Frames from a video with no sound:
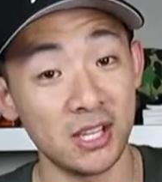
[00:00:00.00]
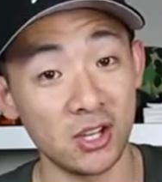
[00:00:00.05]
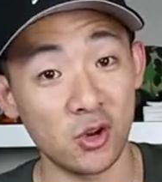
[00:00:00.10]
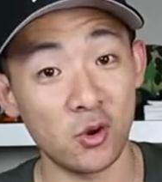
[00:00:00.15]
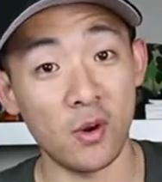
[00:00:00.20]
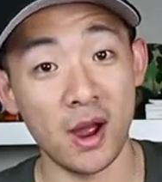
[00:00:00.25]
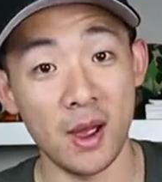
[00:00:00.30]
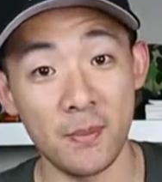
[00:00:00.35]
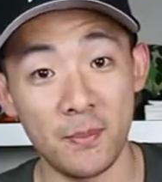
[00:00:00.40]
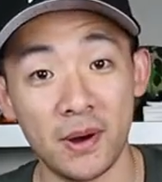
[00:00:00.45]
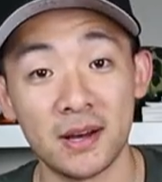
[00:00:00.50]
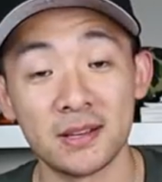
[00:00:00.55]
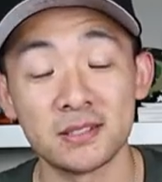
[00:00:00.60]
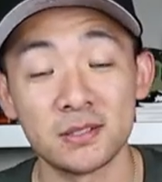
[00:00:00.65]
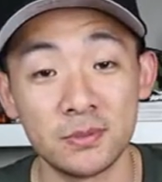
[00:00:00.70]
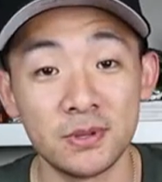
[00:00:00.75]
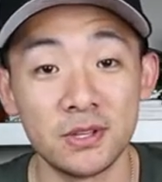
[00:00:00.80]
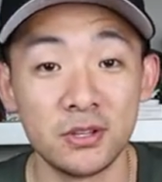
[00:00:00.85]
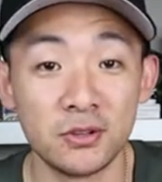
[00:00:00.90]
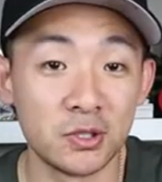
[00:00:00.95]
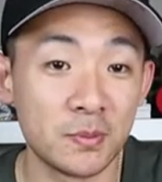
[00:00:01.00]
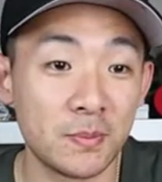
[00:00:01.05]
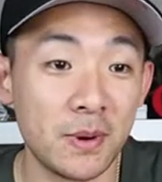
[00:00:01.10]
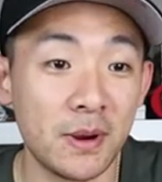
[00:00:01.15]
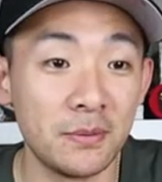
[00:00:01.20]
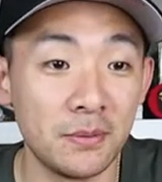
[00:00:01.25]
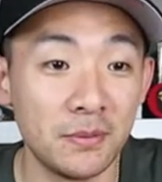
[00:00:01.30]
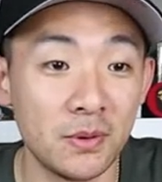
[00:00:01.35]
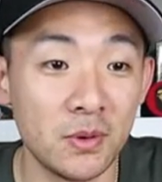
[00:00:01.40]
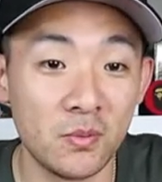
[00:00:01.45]
think quite possibly it was
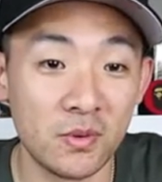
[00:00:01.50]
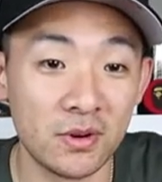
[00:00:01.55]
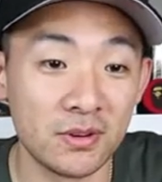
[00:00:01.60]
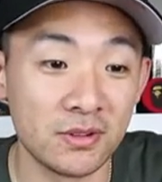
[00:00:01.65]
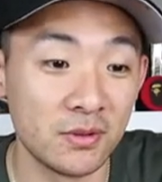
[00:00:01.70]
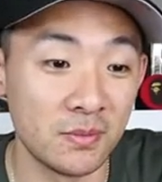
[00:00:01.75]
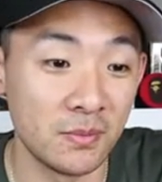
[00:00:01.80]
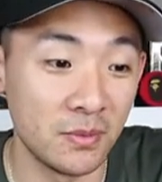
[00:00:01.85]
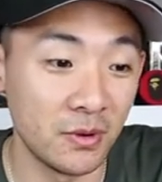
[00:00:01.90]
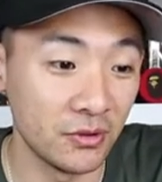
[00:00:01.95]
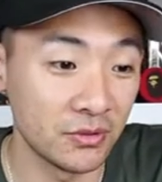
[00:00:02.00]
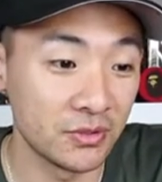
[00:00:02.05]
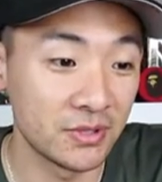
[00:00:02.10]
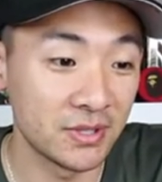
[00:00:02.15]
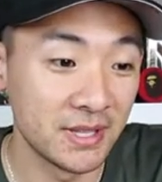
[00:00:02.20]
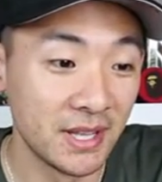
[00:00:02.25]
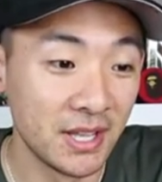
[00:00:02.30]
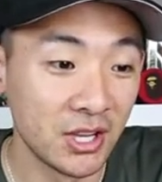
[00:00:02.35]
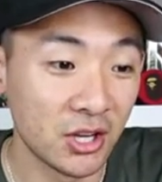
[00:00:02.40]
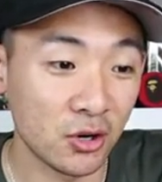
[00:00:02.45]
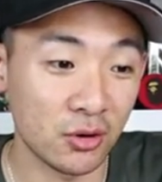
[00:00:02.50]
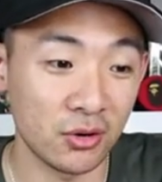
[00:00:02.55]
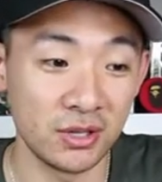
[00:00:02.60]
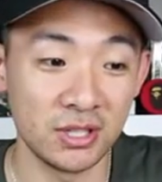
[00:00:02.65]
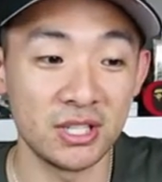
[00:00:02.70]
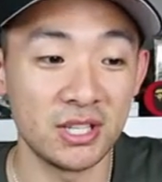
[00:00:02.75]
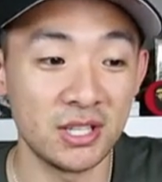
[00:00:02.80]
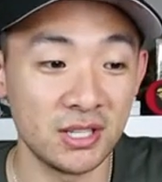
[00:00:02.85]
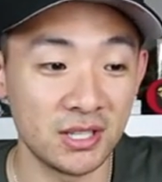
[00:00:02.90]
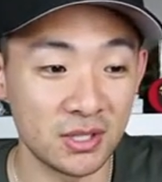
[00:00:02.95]
probably one of the most
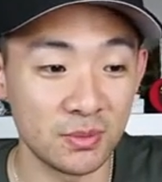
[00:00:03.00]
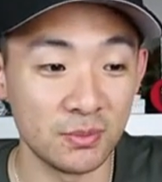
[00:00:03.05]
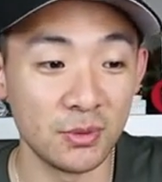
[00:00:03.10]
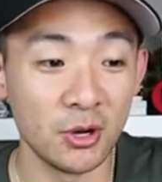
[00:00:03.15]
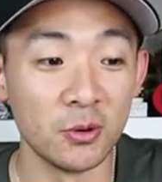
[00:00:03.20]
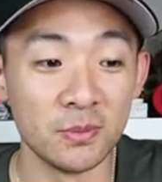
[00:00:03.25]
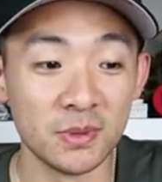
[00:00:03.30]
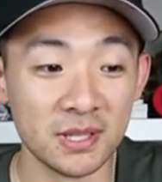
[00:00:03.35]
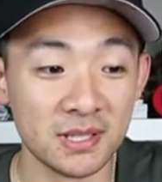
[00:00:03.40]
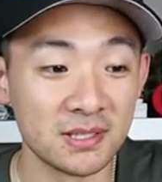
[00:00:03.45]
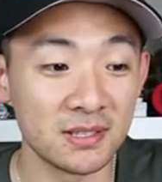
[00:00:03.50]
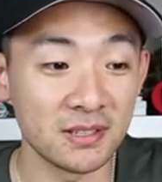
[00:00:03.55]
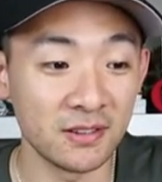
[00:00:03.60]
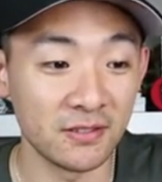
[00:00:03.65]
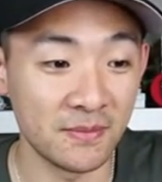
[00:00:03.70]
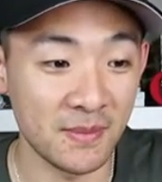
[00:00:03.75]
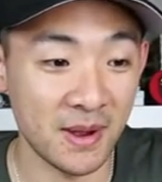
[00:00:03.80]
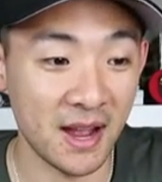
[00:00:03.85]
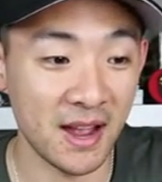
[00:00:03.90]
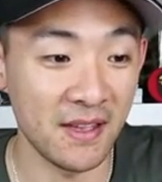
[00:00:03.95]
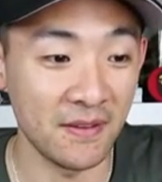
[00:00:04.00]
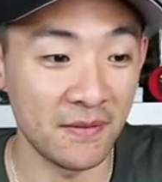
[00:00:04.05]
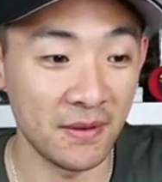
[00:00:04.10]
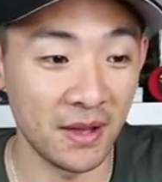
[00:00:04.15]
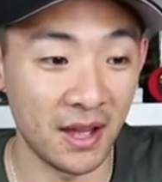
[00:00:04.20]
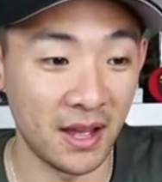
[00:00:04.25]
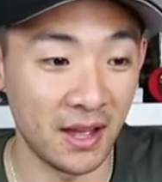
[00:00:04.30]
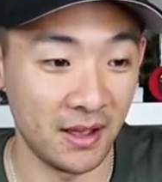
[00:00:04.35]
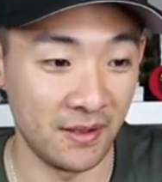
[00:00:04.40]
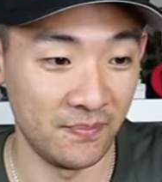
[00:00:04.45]
cringiest moments of my
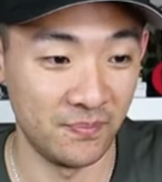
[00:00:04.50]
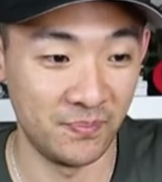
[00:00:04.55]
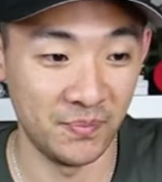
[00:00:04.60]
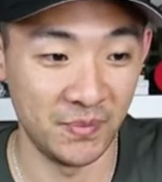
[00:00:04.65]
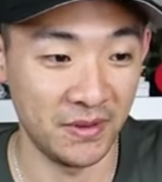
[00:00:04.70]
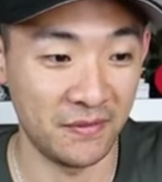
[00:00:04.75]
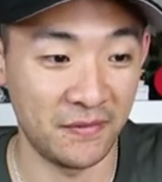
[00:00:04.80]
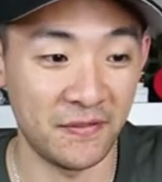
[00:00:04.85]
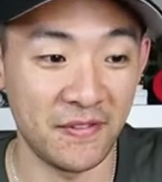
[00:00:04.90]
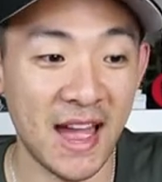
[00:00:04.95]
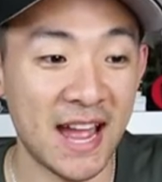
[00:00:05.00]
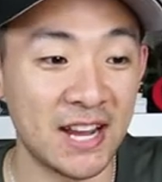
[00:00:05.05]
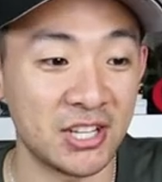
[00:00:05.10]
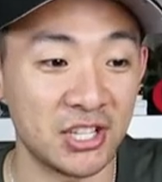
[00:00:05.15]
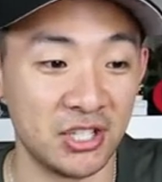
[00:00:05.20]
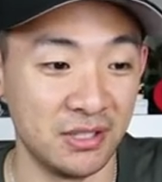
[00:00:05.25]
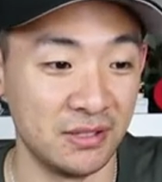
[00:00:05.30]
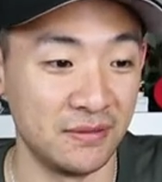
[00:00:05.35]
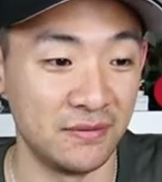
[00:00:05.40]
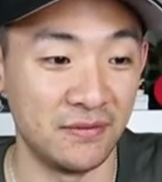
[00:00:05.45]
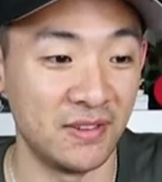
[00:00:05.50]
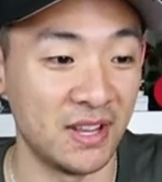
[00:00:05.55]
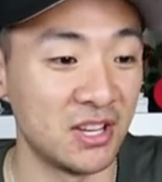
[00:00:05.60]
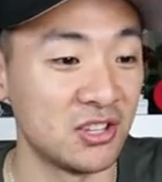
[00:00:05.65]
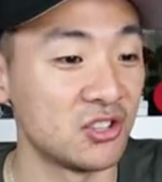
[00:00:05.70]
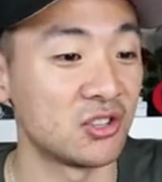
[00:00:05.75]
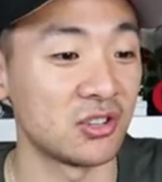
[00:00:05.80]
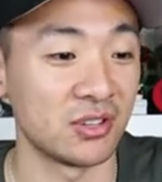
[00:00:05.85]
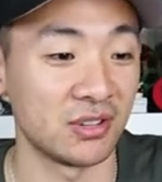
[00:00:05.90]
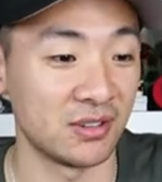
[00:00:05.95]
uh, fashion
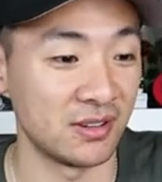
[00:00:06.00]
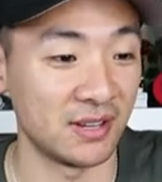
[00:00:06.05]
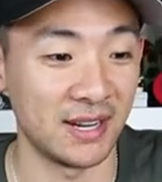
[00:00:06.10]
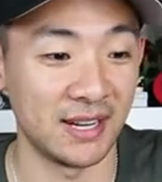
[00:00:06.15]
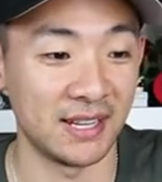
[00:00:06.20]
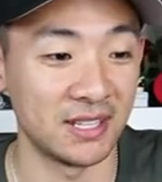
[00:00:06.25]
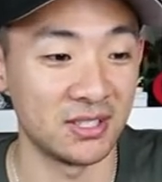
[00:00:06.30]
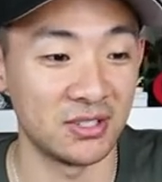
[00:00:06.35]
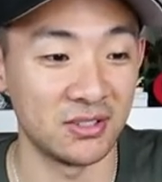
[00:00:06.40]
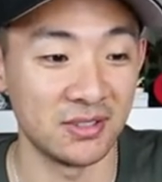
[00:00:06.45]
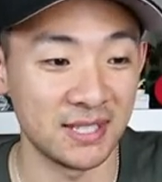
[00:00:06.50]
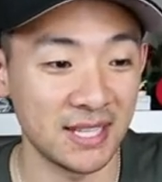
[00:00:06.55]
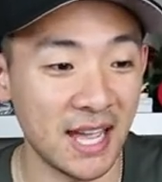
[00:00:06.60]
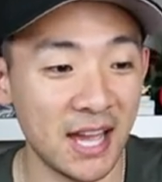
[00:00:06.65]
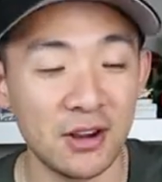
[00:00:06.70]
venture, I guess you could say.